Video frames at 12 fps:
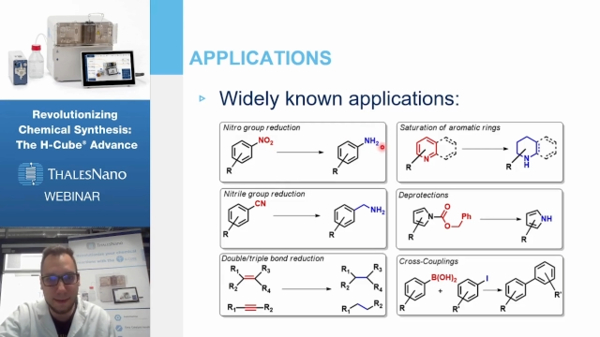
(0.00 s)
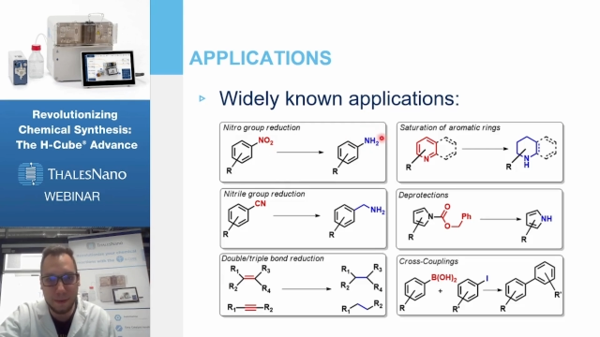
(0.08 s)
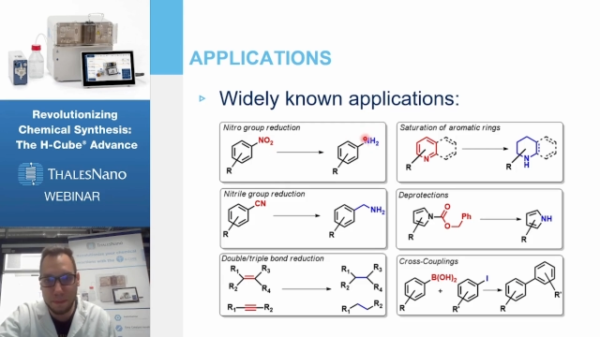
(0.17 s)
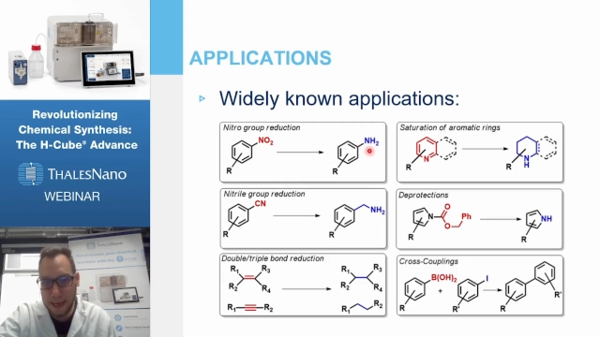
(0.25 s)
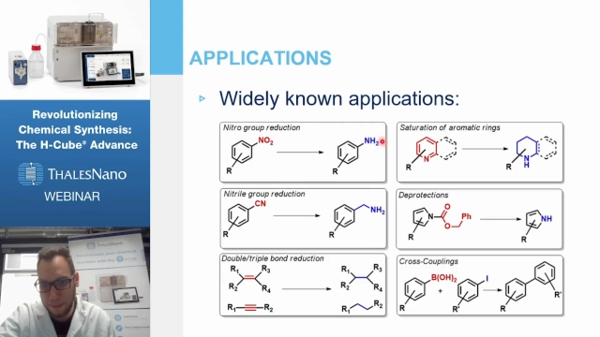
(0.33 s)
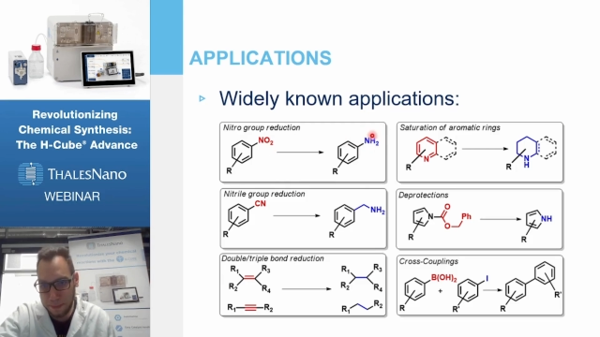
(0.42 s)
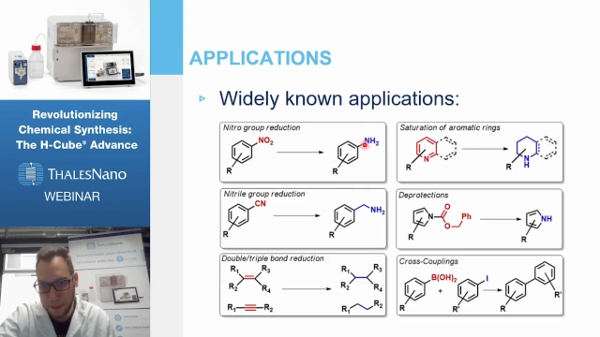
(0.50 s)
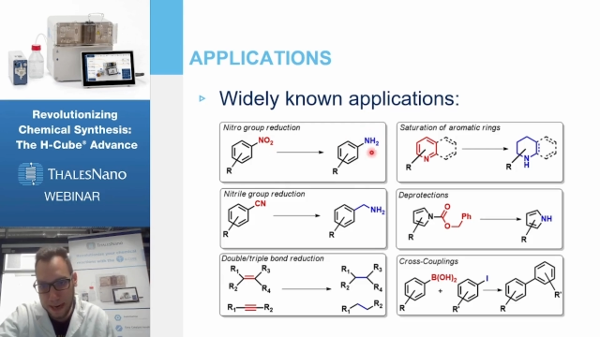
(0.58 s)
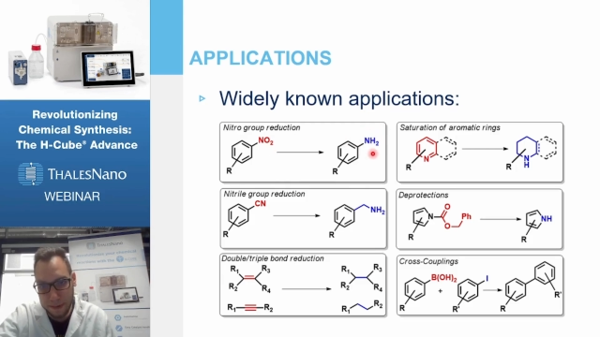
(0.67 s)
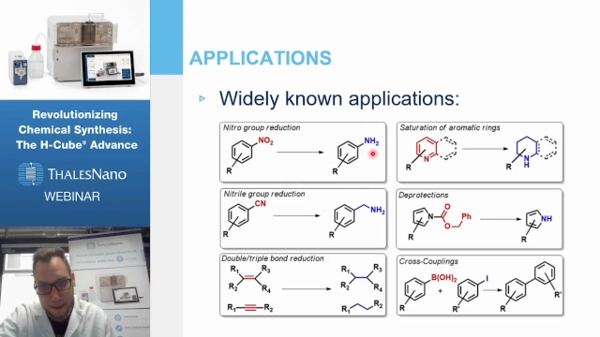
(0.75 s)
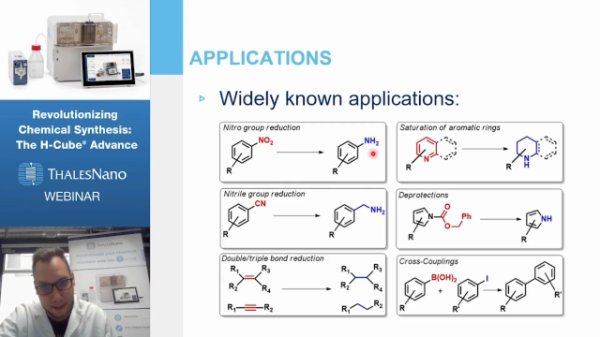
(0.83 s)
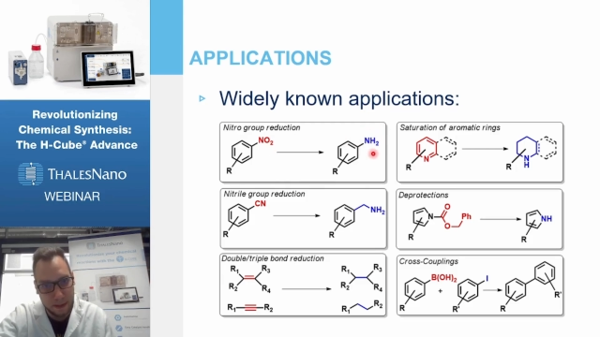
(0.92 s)
to make
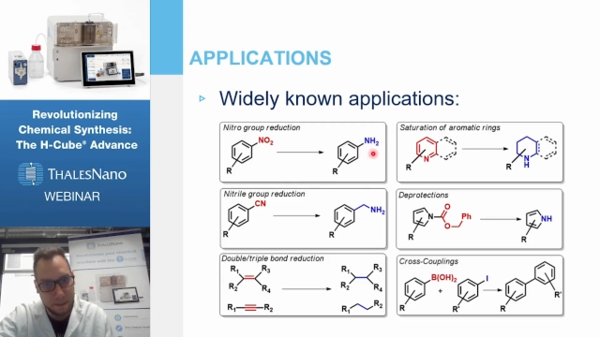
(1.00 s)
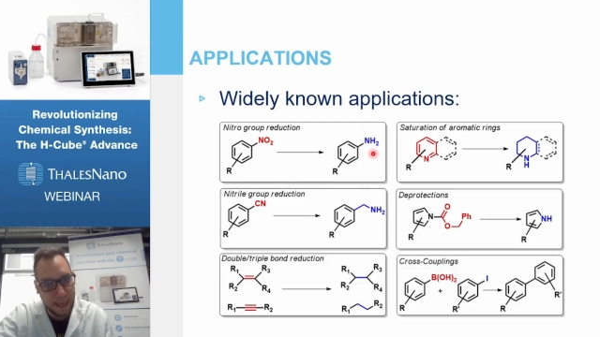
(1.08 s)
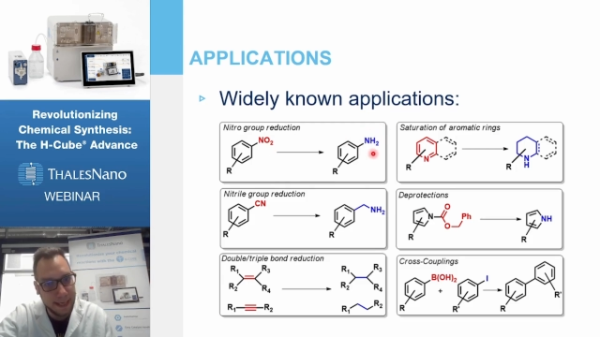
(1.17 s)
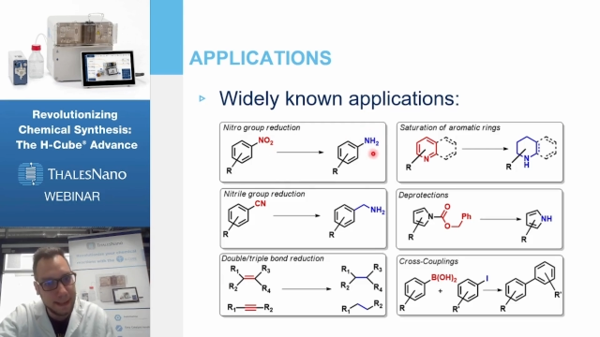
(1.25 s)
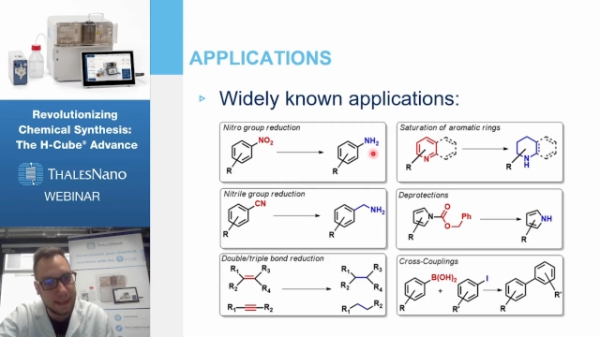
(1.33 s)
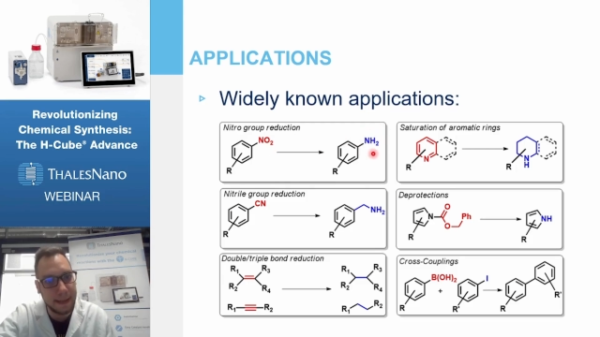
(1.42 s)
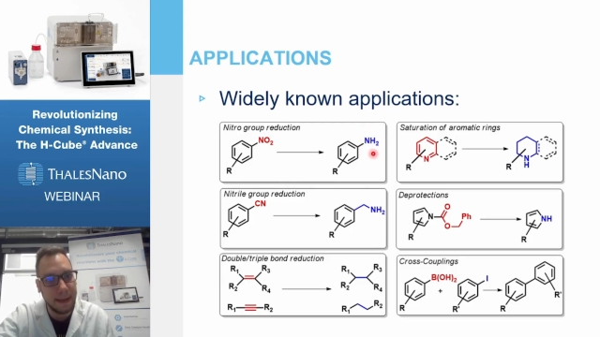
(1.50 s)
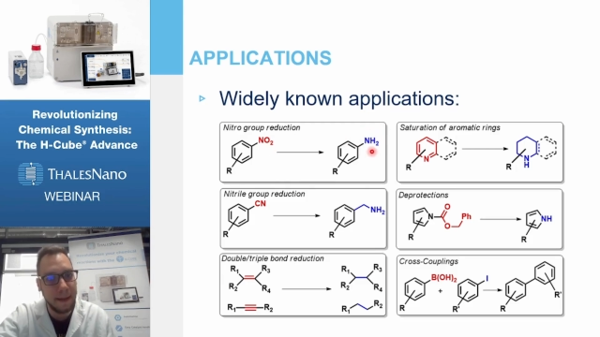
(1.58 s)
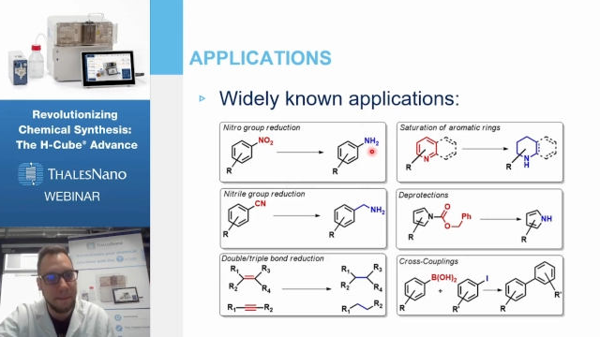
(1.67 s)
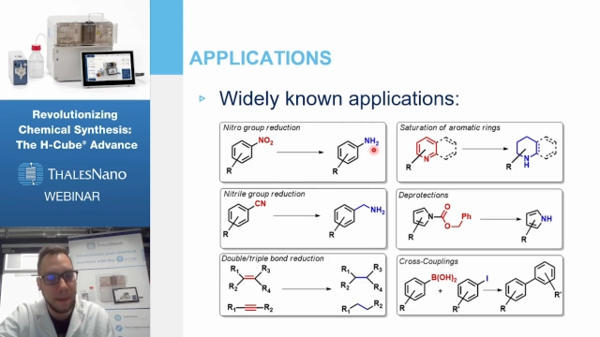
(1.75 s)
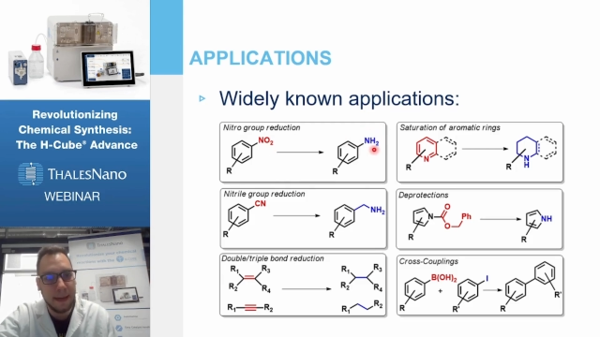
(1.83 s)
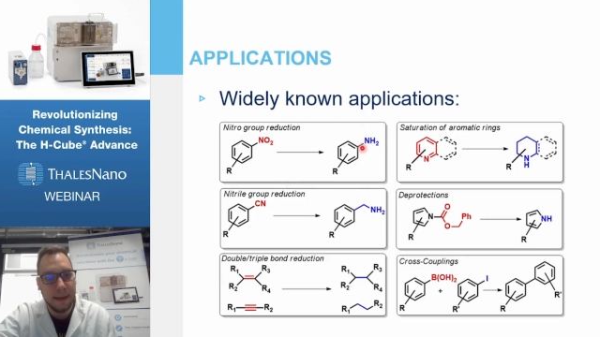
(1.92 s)
primary amines.
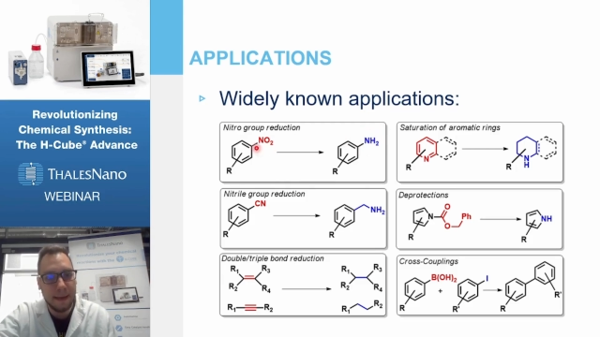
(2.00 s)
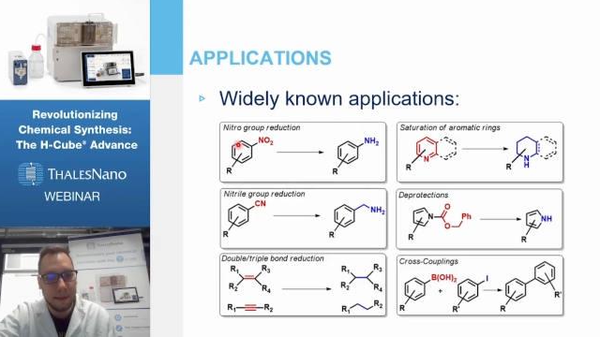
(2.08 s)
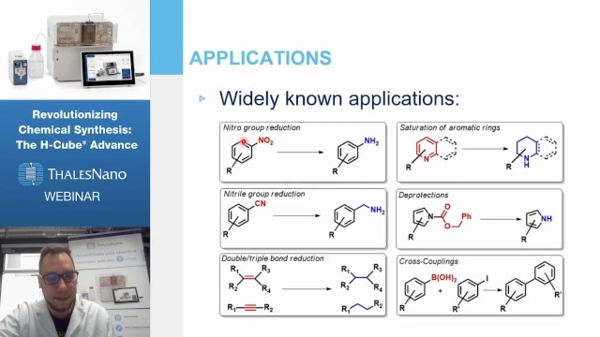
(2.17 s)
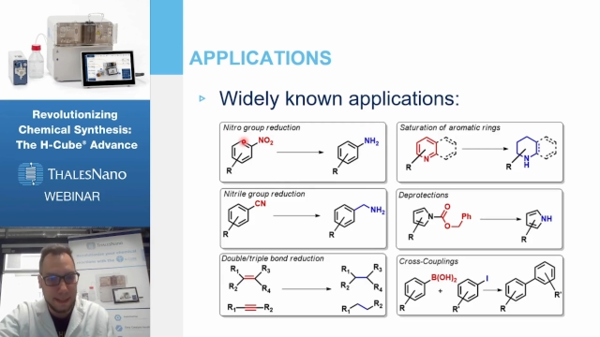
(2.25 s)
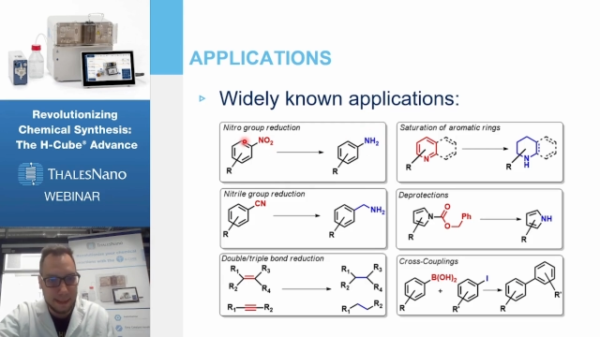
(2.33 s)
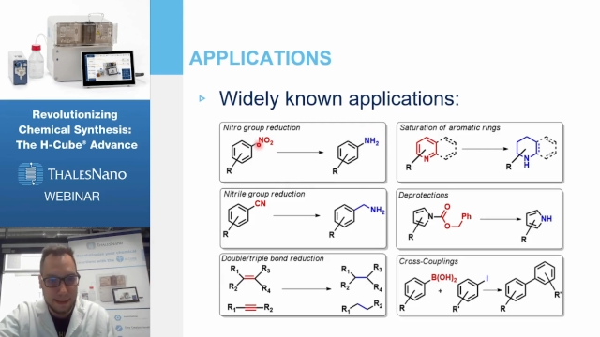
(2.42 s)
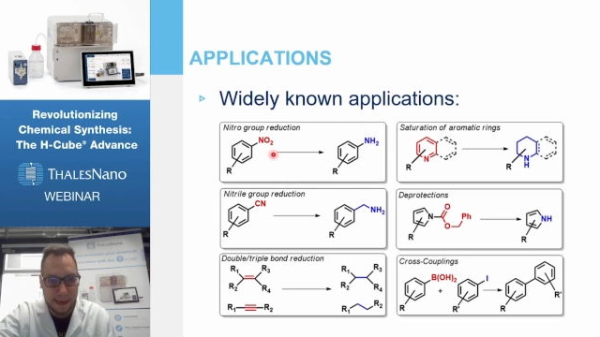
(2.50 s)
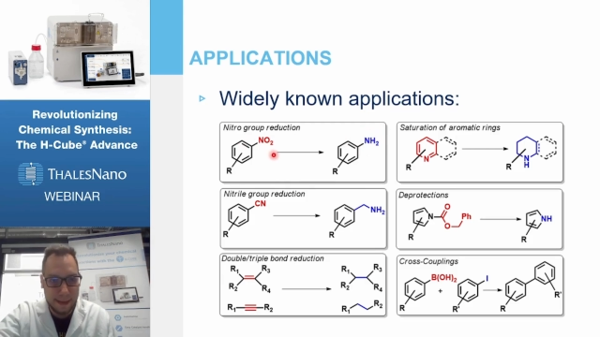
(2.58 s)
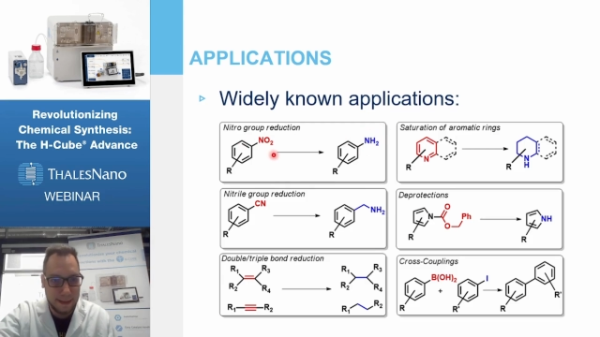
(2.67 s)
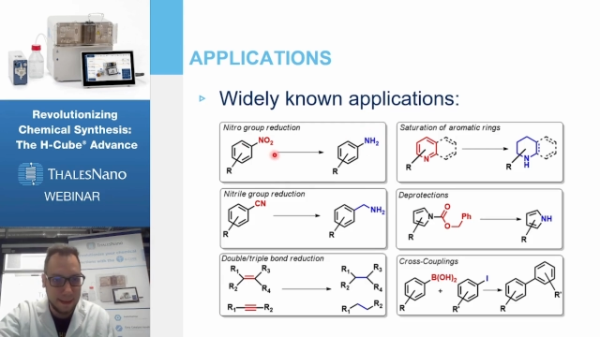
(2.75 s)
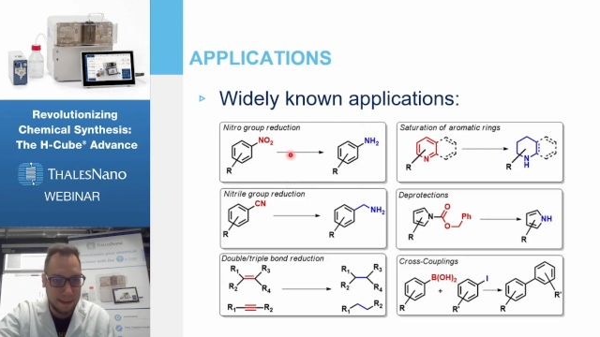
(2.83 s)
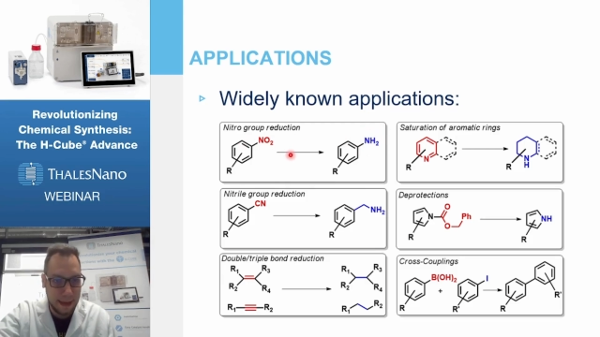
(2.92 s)
So this is, I think,